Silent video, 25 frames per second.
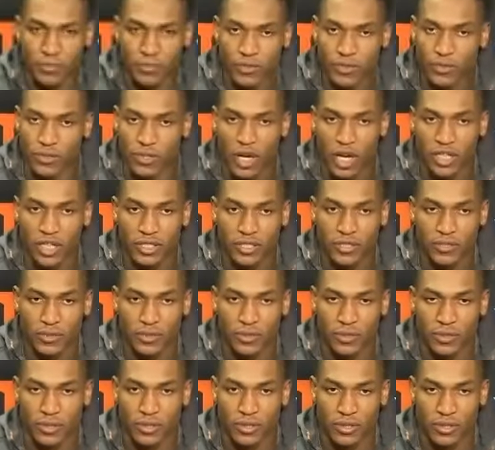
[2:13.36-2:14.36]
know, I need
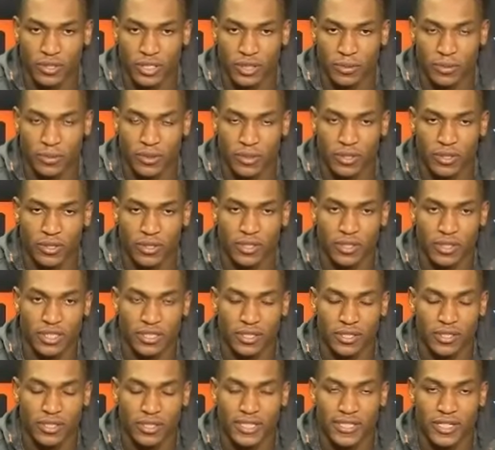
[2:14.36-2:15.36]
to
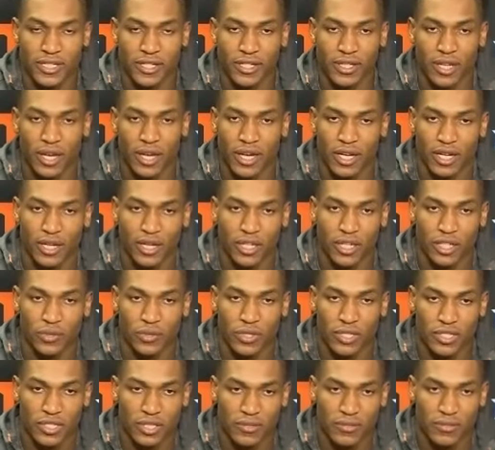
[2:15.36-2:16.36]
stay
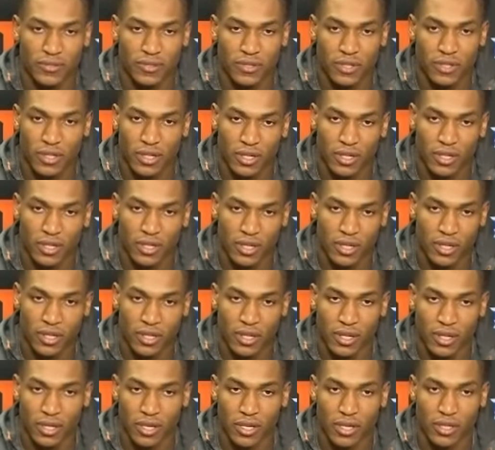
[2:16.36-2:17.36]
aggressive.
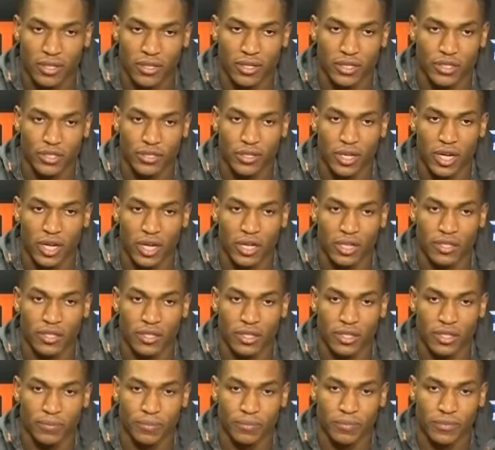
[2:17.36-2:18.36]
You know,
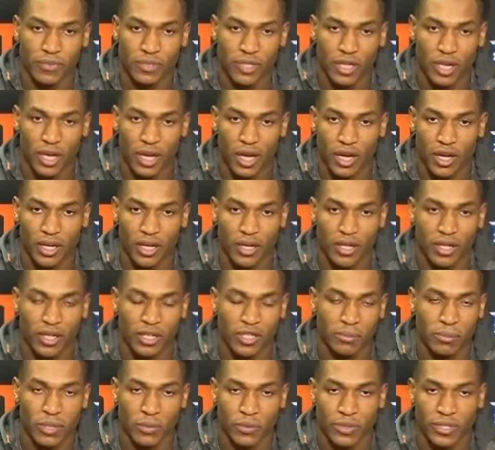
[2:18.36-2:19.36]
I
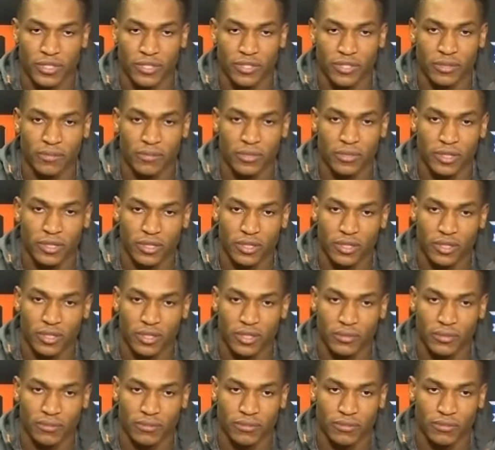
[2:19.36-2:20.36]
had my rhythm,
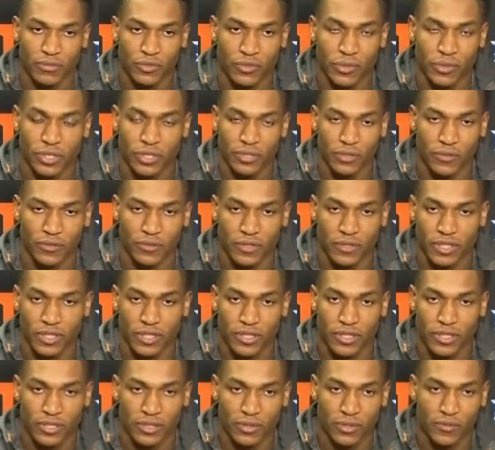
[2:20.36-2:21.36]
great
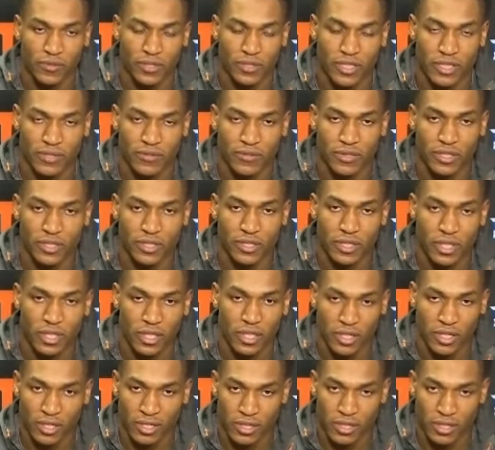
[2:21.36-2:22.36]
confidence offensively.
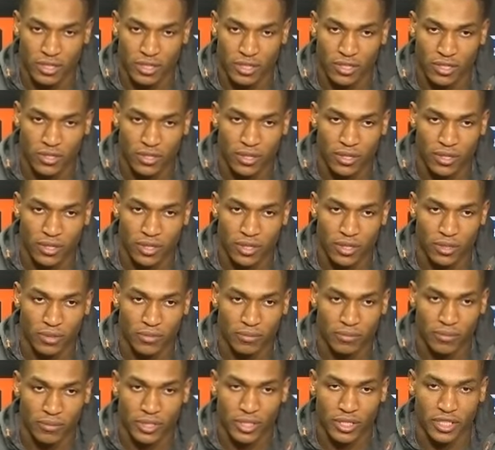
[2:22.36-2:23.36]

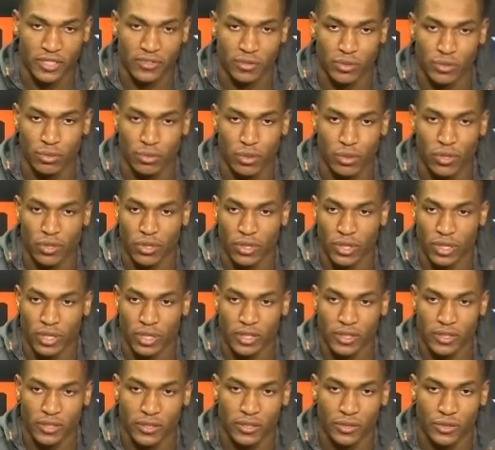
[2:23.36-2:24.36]
So they give him the ball,
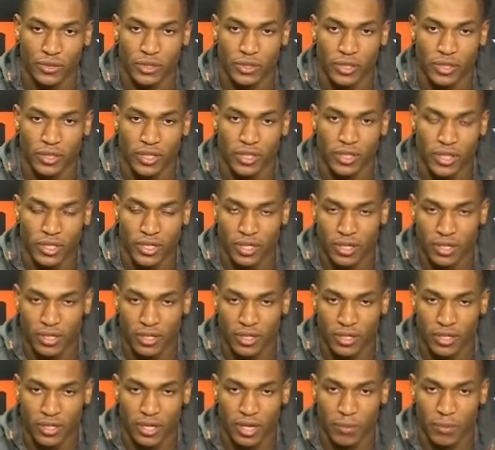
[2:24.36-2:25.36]
and, you know,
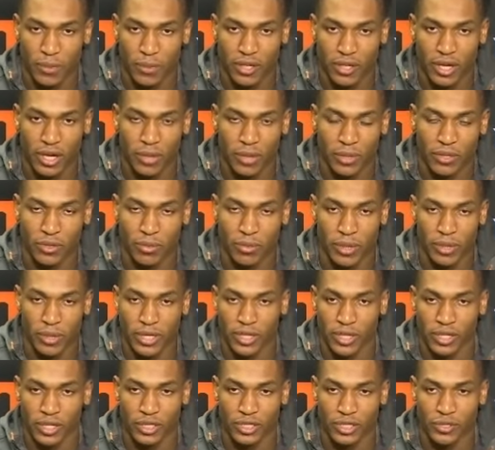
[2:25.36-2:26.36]

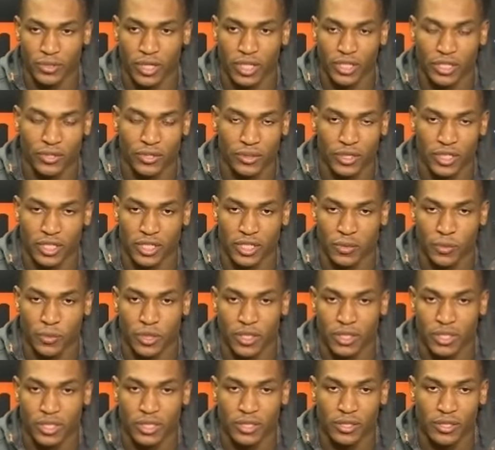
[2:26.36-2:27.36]
I showed him
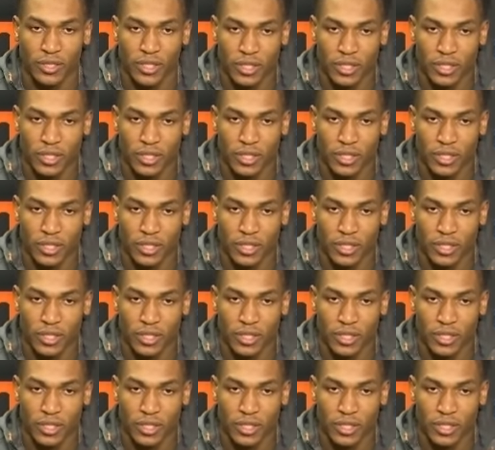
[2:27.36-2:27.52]
one in.